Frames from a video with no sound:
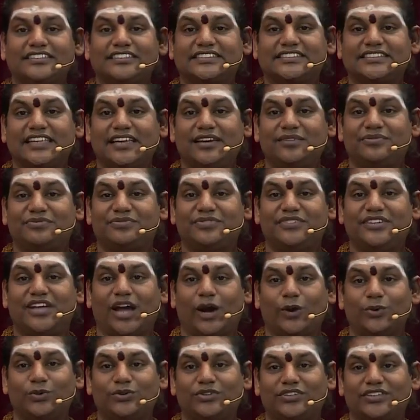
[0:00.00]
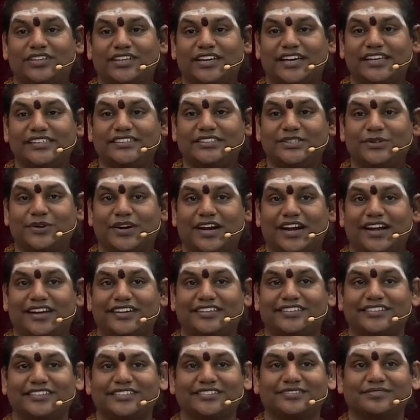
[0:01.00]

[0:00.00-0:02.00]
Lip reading: self-doubt? Raise your hand.